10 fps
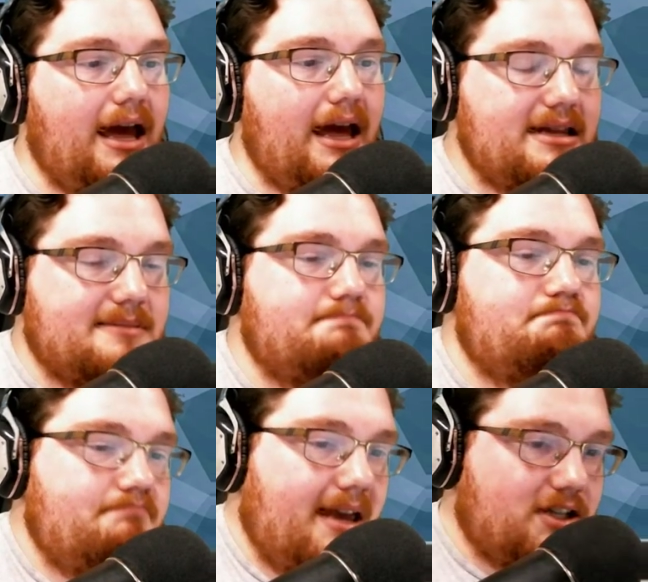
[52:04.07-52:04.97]
it's a
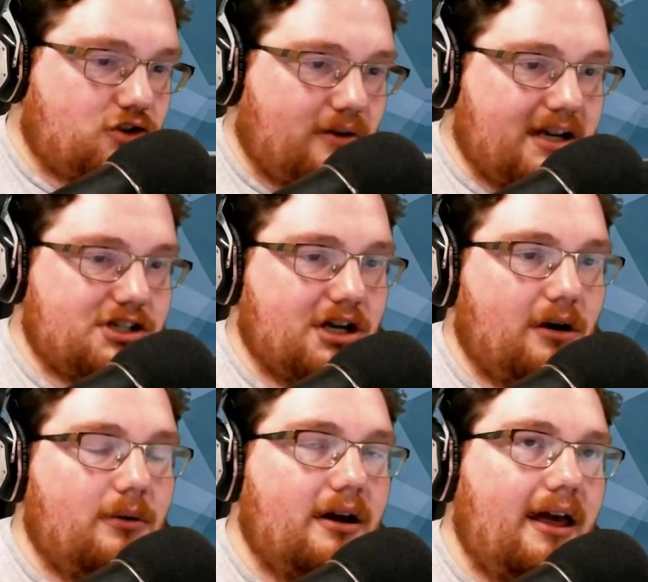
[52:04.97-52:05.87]
big trade
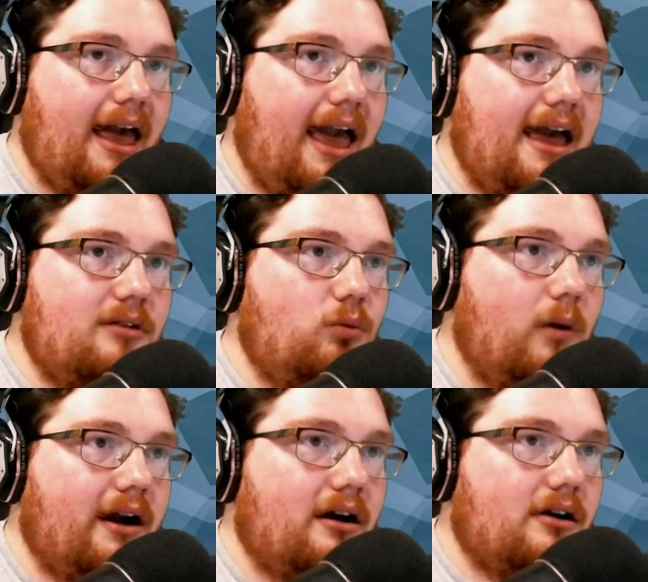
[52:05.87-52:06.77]
show, and
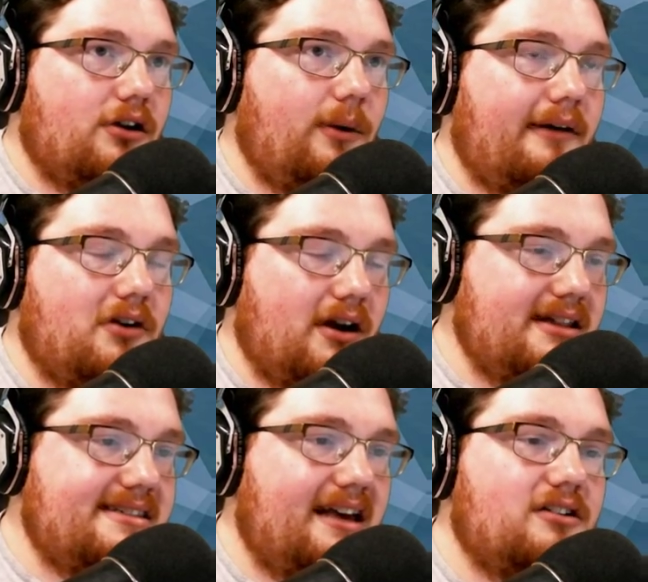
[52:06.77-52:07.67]
where you have your
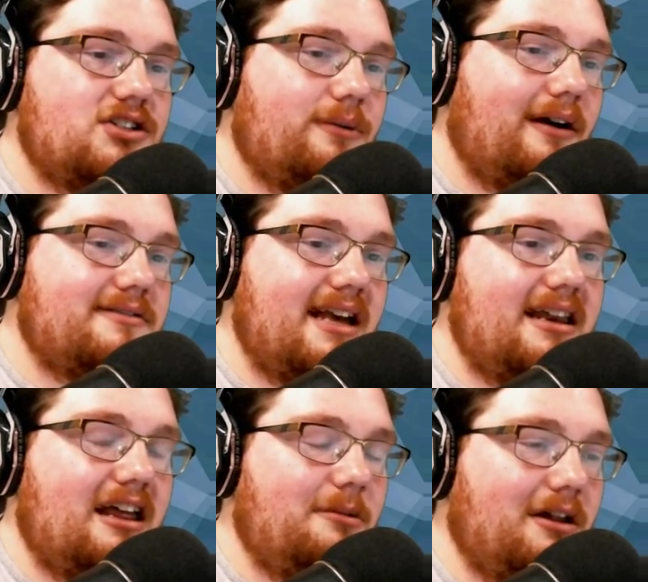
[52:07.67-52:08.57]
Intel showing off
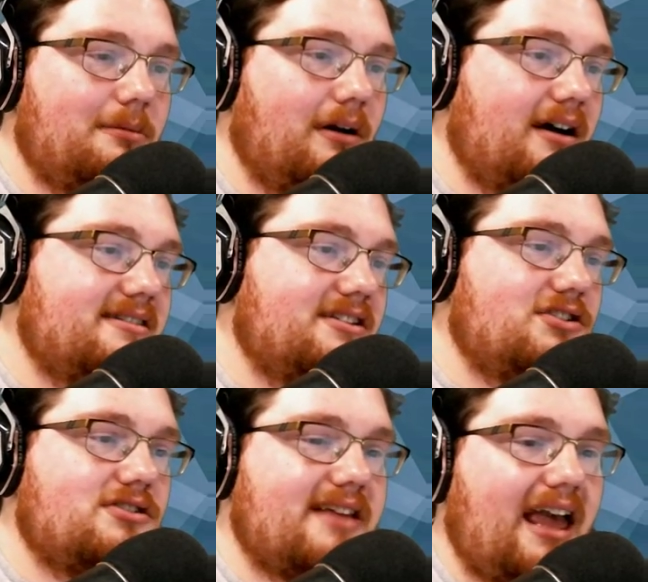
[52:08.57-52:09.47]
ten nanometer processors,